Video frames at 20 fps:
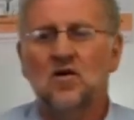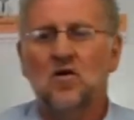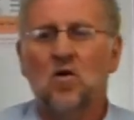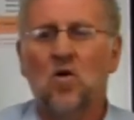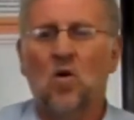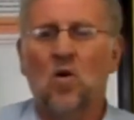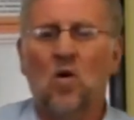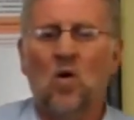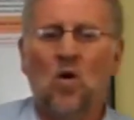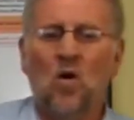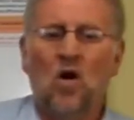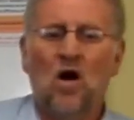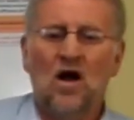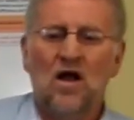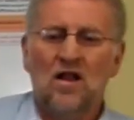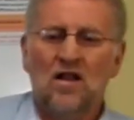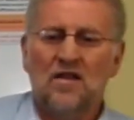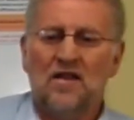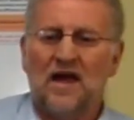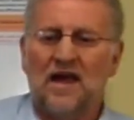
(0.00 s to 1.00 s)
or
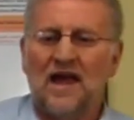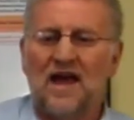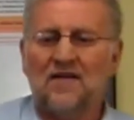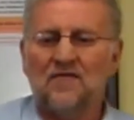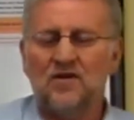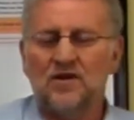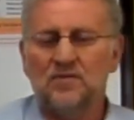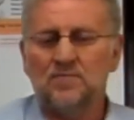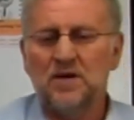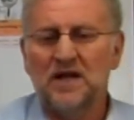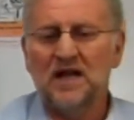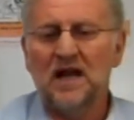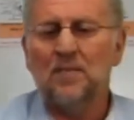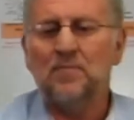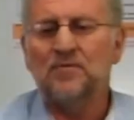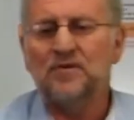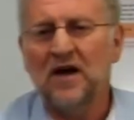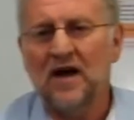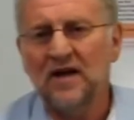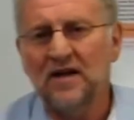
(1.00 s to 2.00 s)
they haven't been
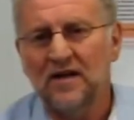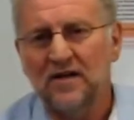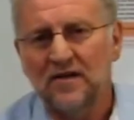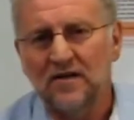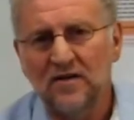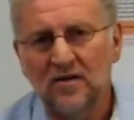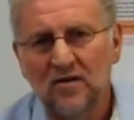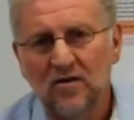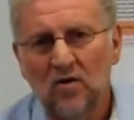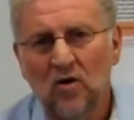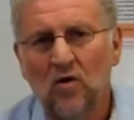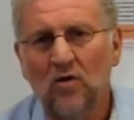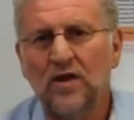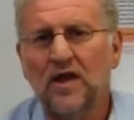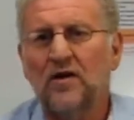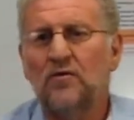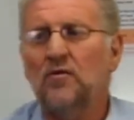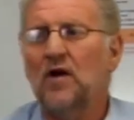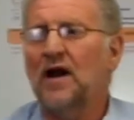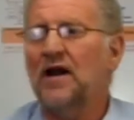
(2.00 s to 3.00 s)
updated, or
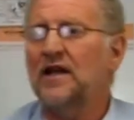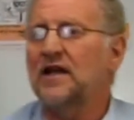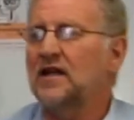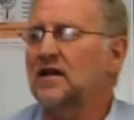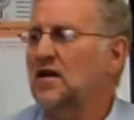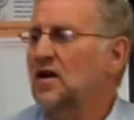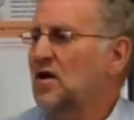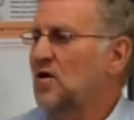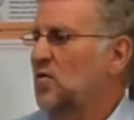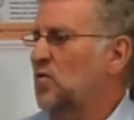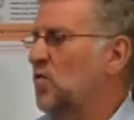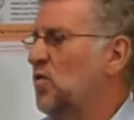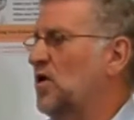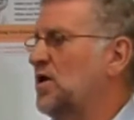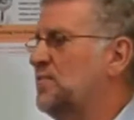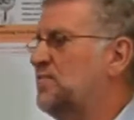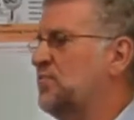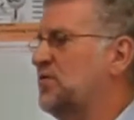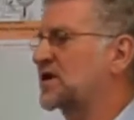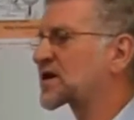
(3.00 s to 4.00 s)
they're running
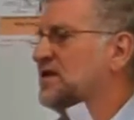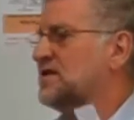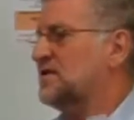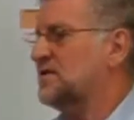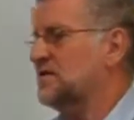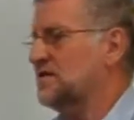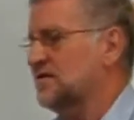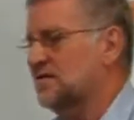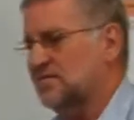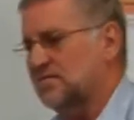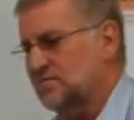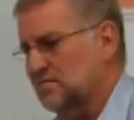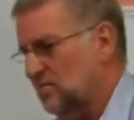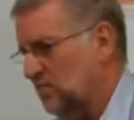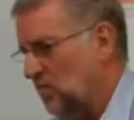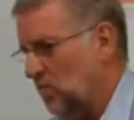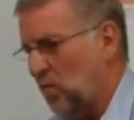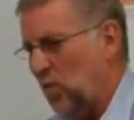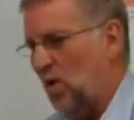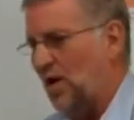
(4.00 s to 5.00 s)
WordPress
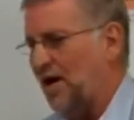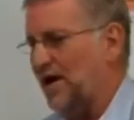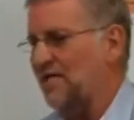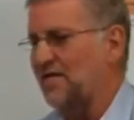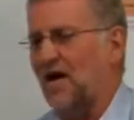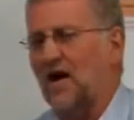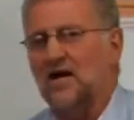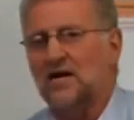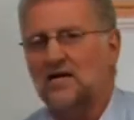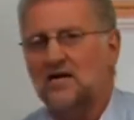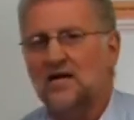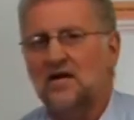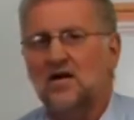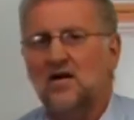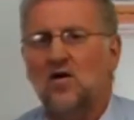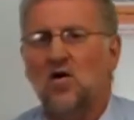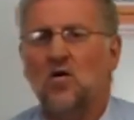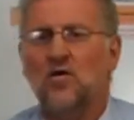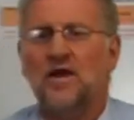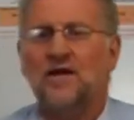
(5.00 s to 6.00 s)
whatever,
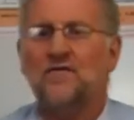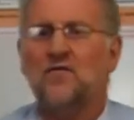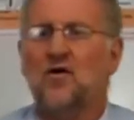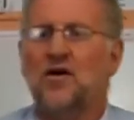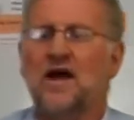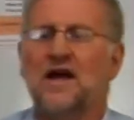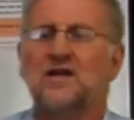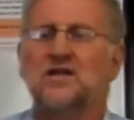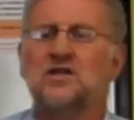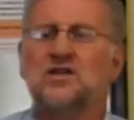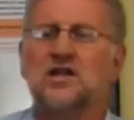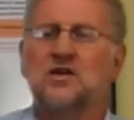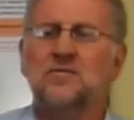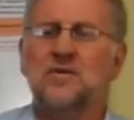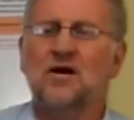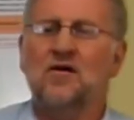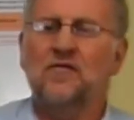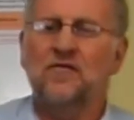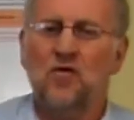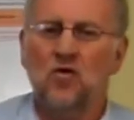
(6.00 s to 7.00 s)
or they've got
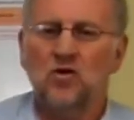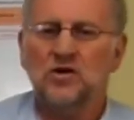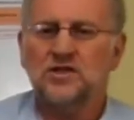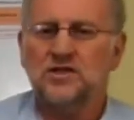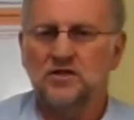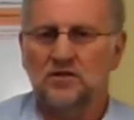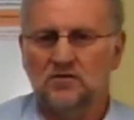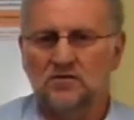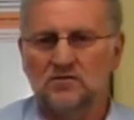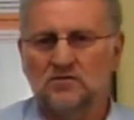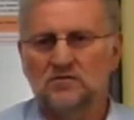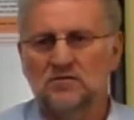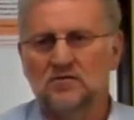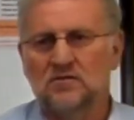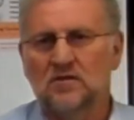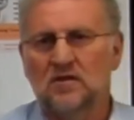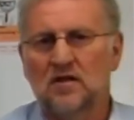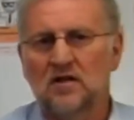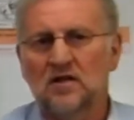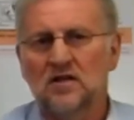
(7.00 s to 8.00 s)
HTML4 still.
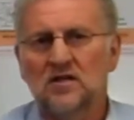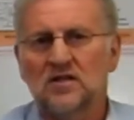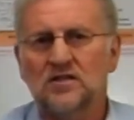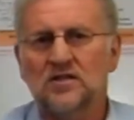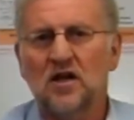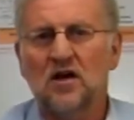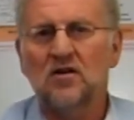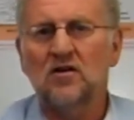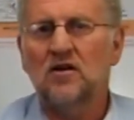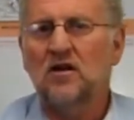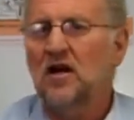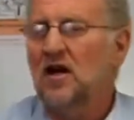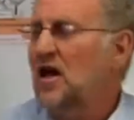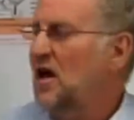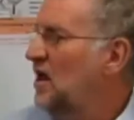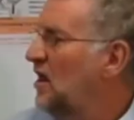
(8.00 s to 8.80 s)
So